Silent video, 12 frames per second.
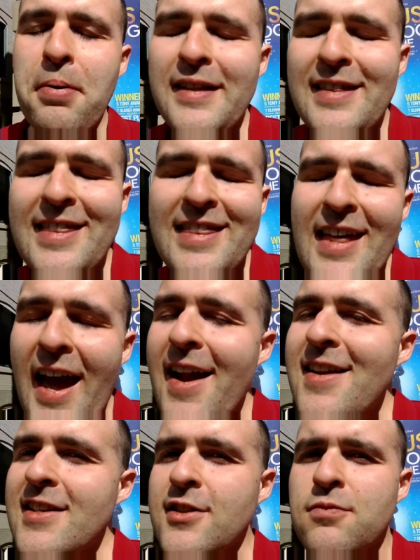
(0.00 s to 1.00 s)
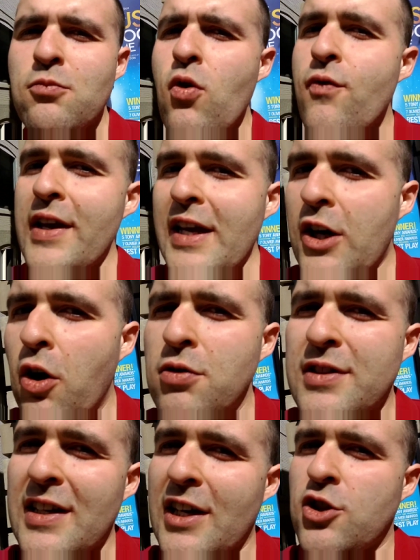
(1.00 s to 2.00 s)
but then this movie
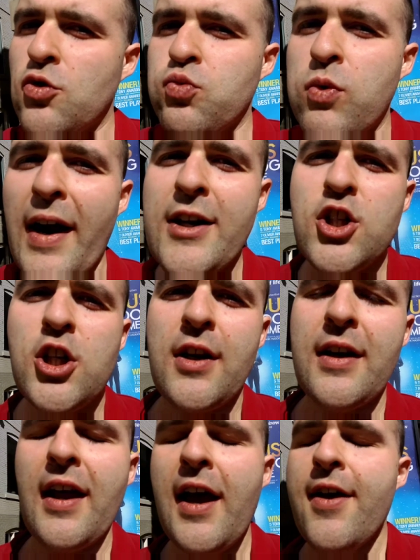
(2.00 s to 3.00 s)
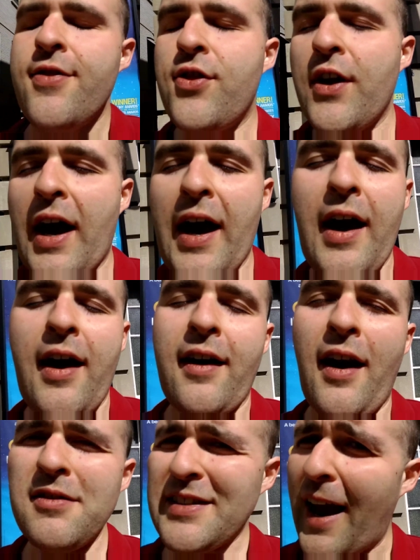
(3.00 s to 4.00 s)
goes in a direction
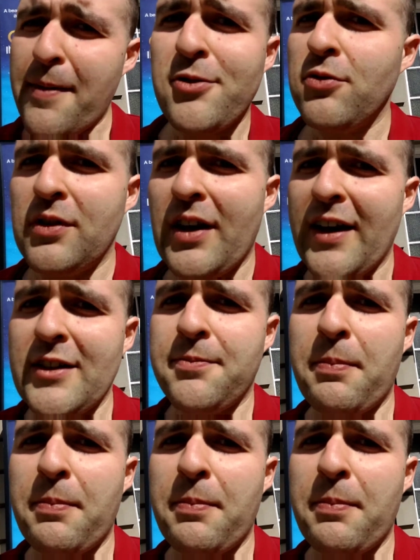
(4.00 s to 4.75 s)
that I was absolutely not